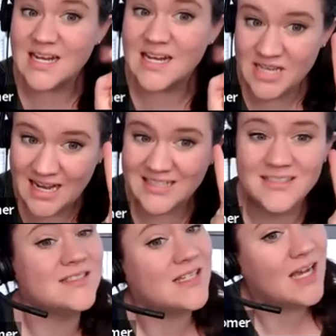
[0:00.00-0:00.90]
times height,
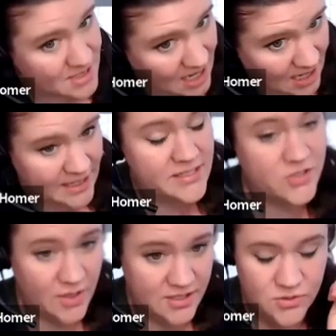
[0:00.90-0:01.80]
so
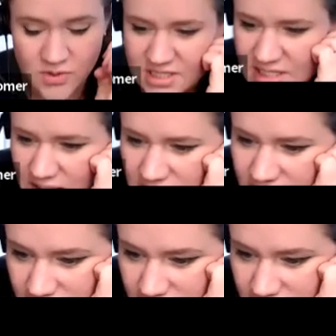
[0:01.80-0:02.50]
that's 3D.